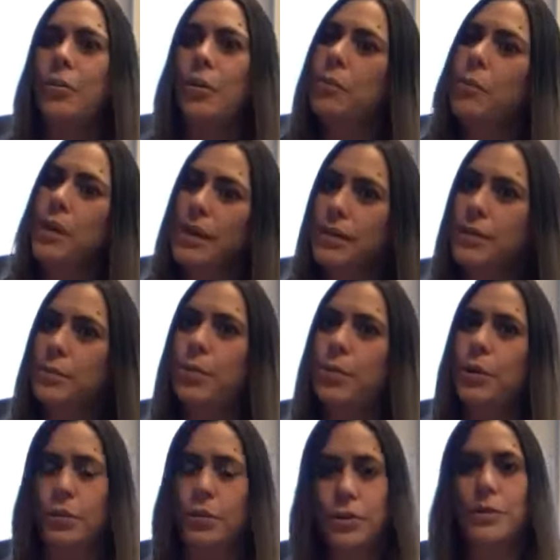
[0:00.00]
his
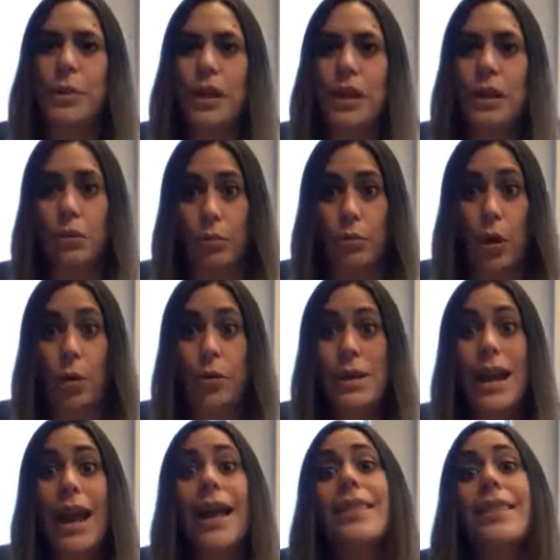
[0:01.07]
produce being grown
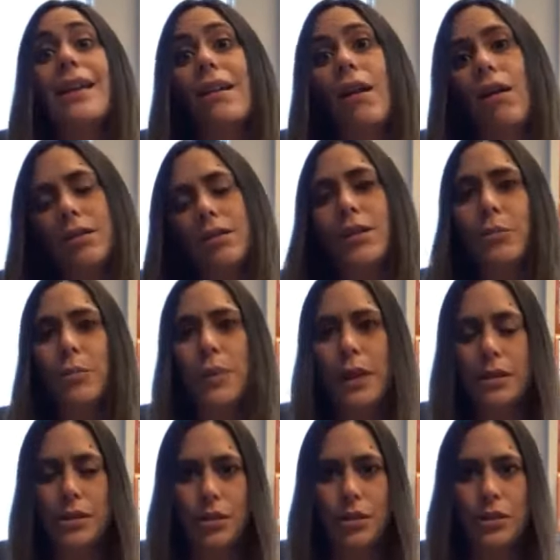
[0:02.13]
and then also
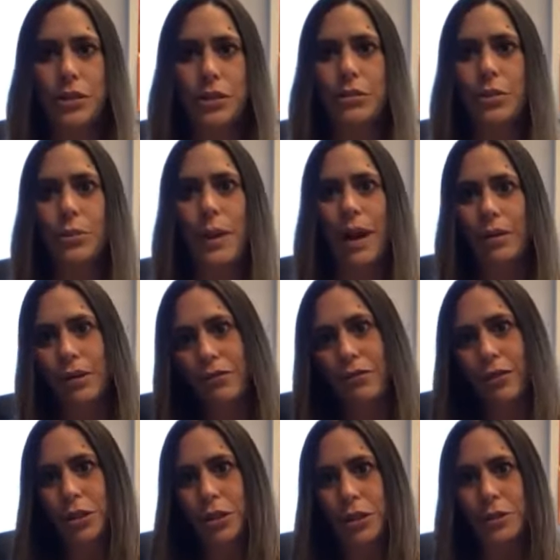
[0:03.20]
being turned into a powder
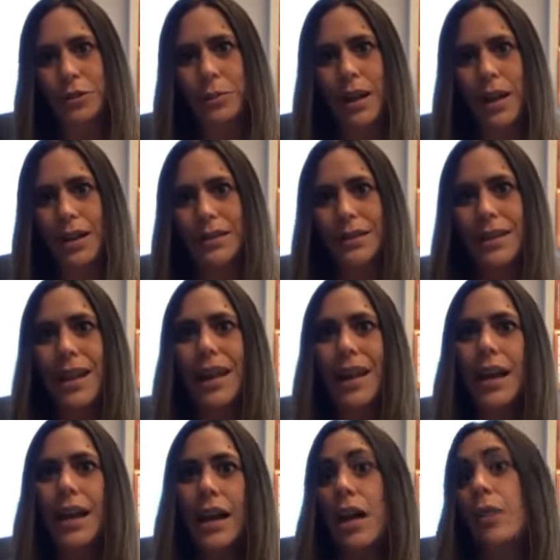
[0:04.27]
for Juice Plus.
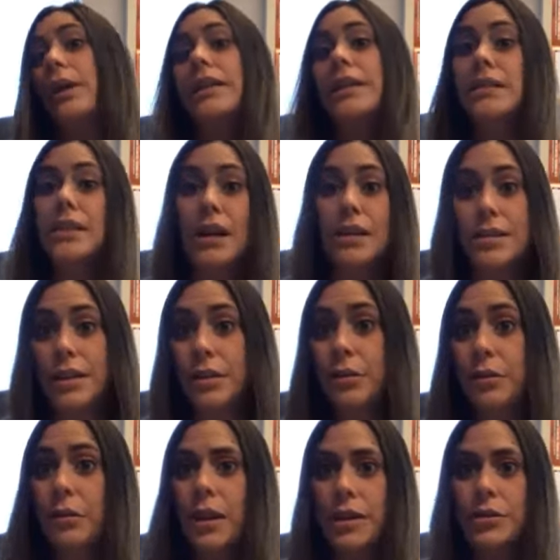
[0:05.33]
And he's
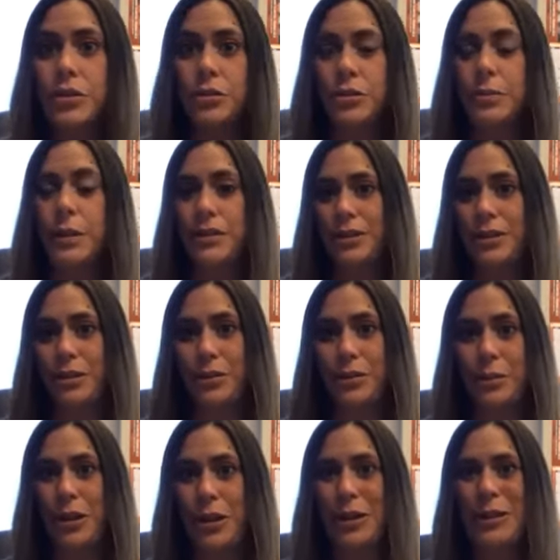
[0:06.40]
also a Juice Plus
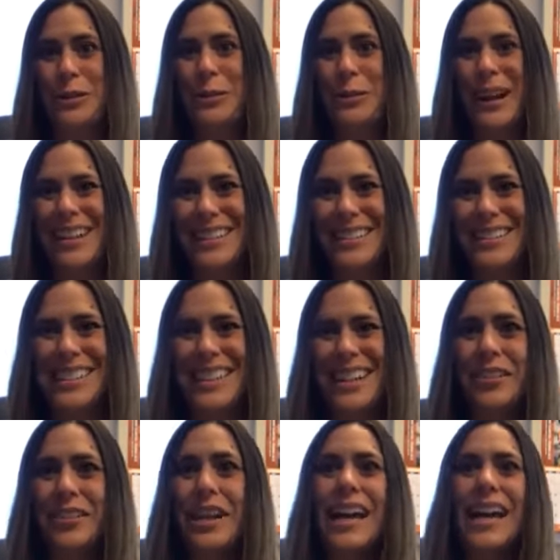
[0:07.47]
distributor as well.
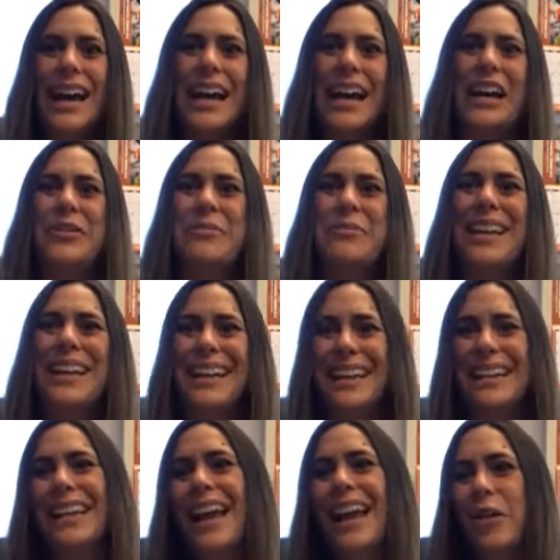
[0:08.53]
So
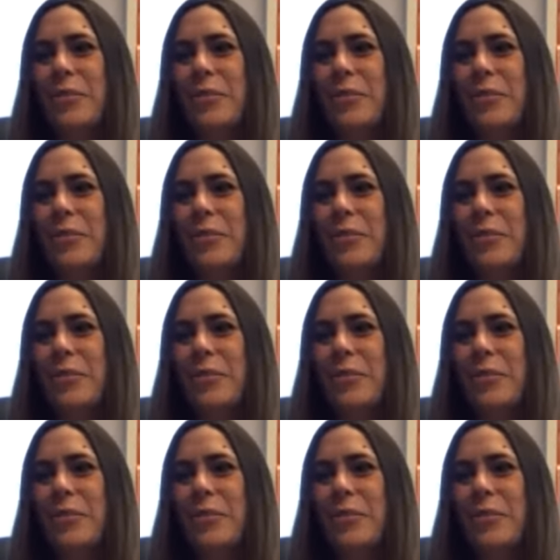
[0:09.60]
it helps.